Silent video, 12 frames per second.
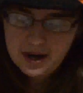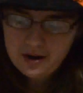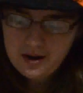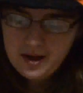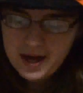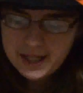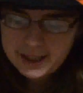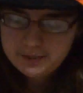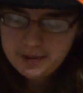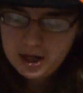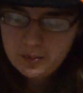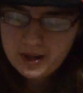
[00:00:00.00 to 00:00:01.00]
air and
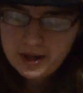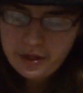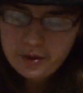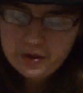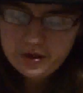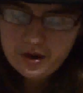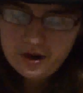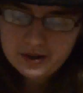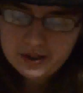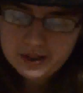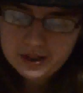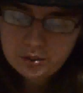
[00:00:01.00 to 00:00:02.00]
sped away through the
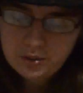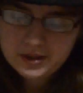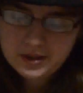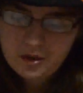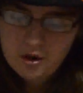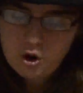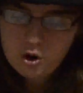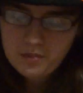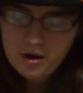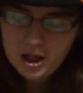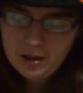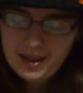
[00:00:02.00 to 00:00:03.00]
darkness towards their home
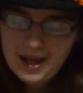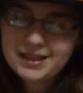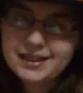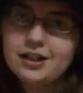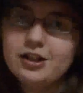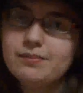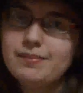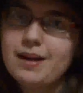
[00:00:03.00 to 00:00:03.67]
on the Backstairs